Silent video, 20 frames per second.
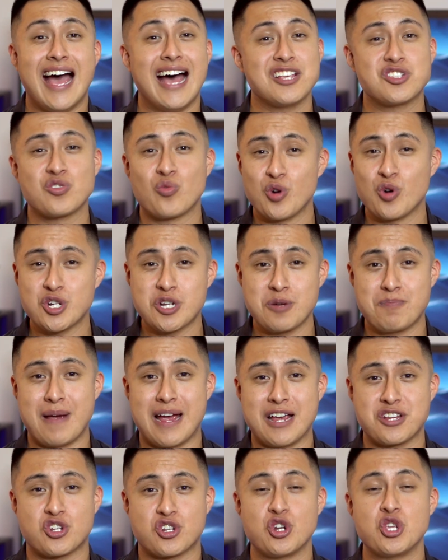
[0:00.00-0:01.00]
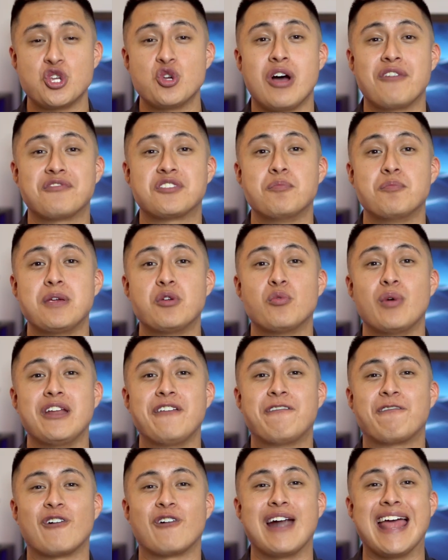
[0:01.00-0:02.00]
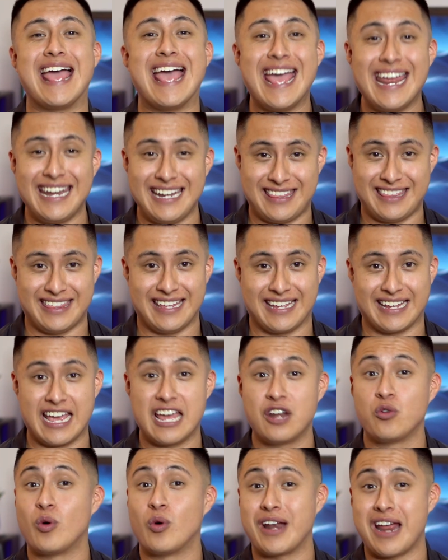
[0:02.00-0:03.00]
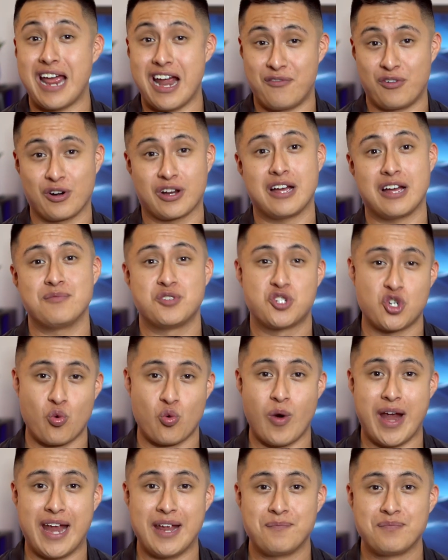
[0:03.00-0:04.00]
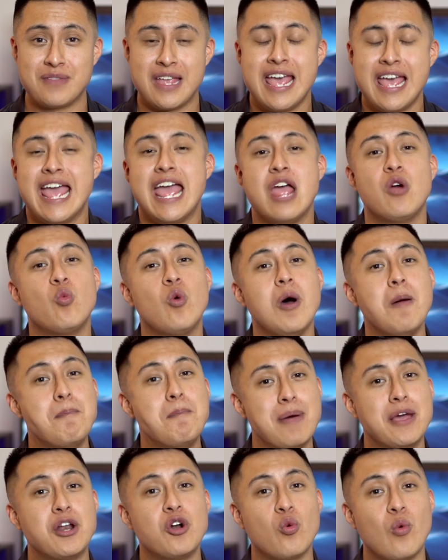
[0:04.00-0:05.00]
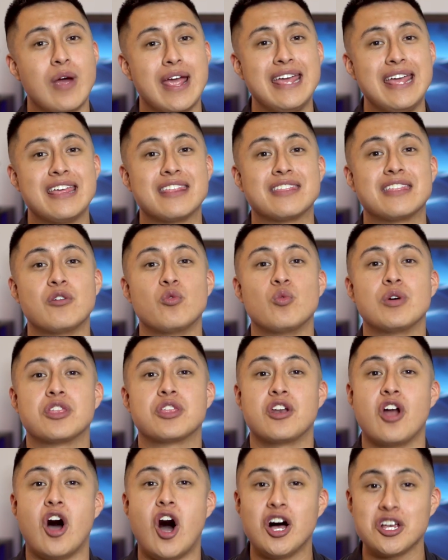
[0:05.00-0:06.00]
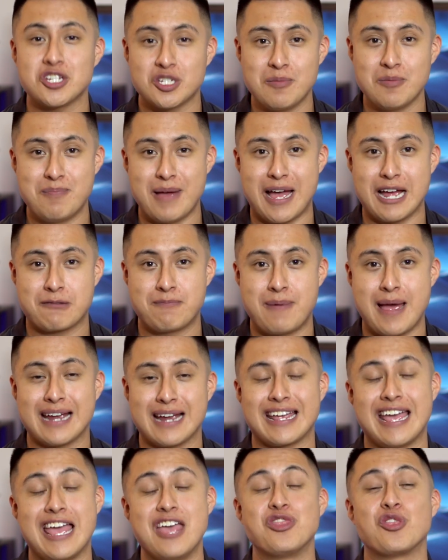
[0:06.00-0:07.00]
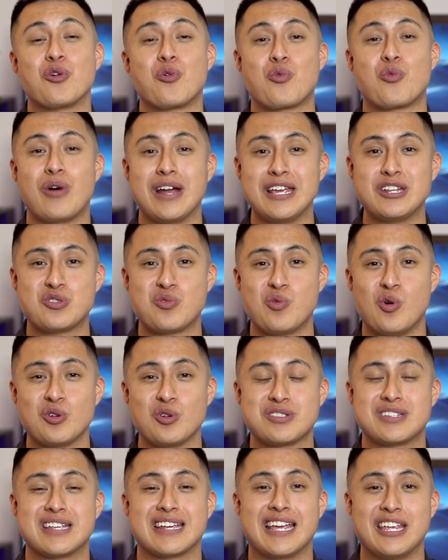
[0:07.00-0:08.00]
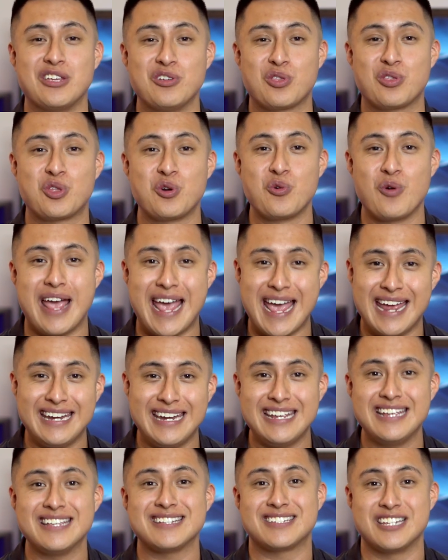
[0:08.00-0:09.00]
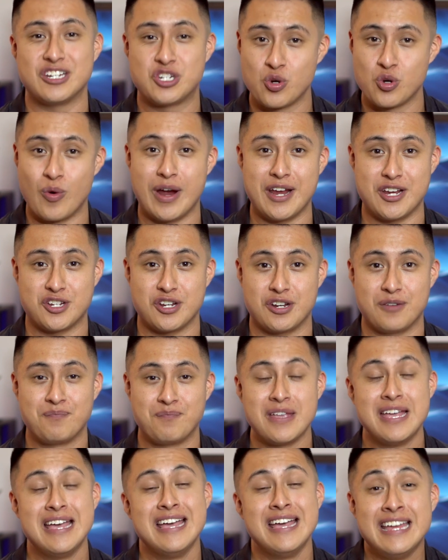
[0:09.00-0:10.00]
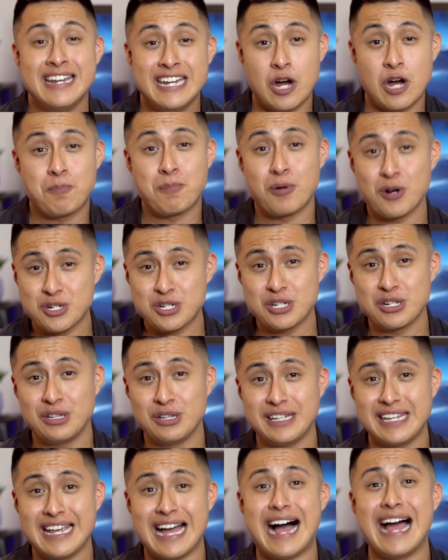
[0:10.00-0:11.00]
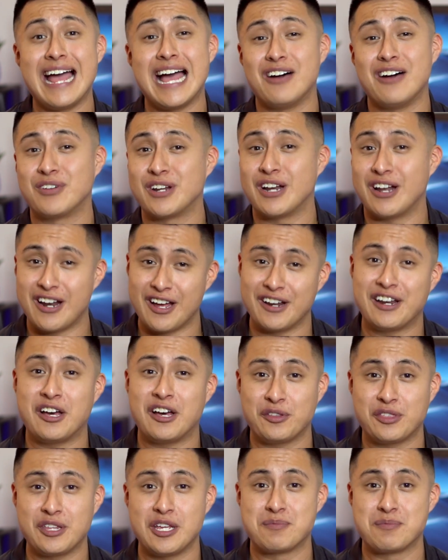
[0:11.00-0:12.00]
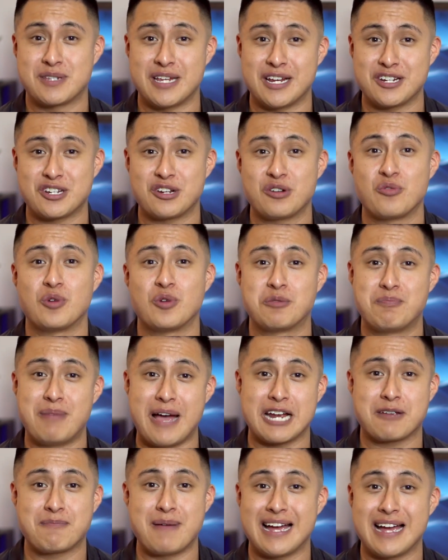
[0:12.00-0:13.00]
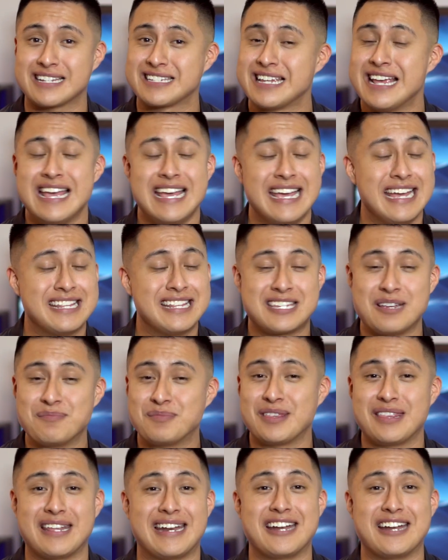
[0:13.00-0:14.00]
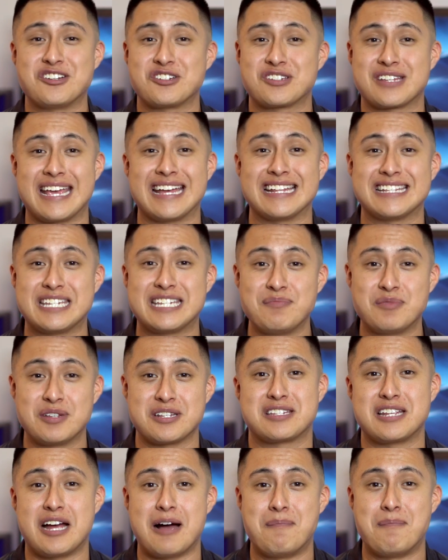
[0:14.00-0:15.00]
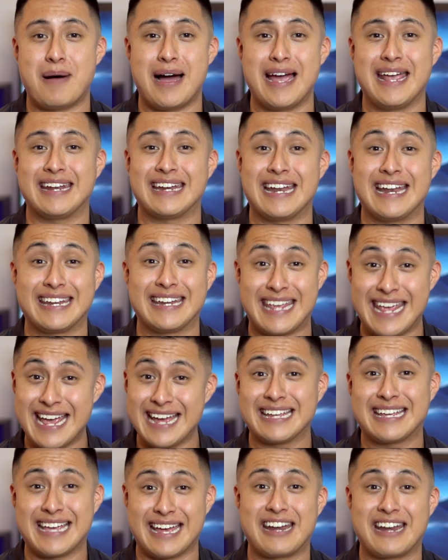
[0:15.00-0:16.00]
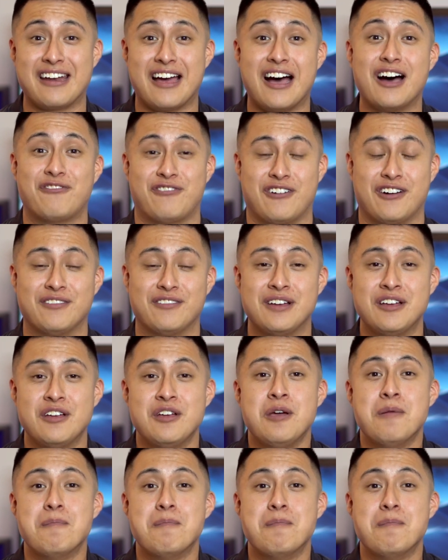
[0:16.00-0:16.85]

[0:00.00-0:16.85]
As a worship pastor, you have to be ready for anything and whatever comes your way. And what better way than with an awesome backpack and the right tools to get you through any situation. Now, personally, I have an unhealthy obsession with backpacks. It's something that I just can't seem to stop buying and can't get enough of.